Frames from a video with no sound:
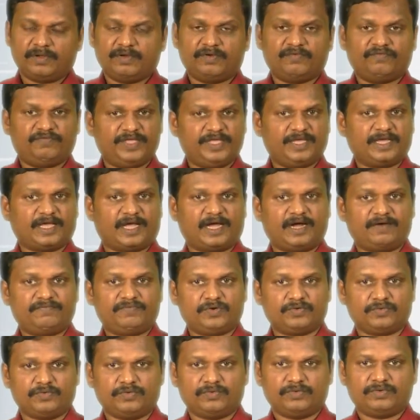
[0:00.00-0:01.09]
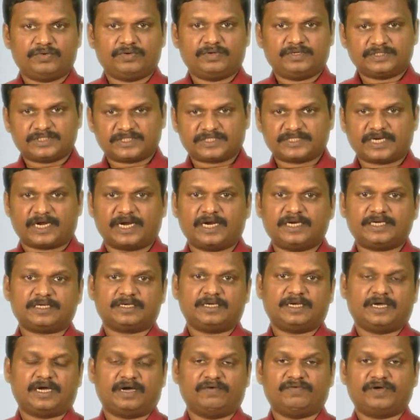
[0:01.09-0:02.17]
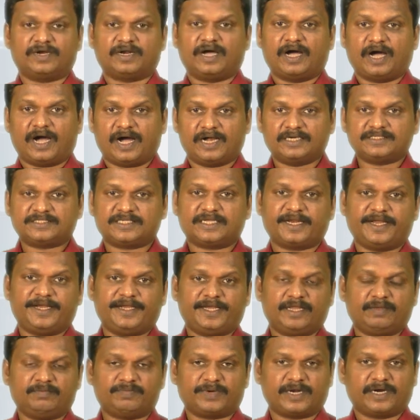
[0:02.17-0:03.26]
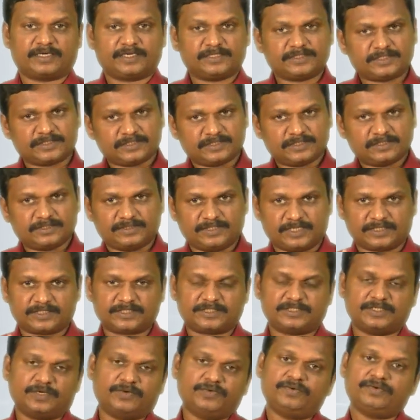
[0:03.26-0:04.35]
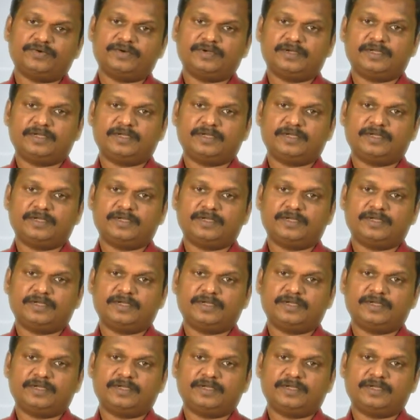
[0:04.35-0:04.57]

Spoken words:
we have to start our answer writing practice just now.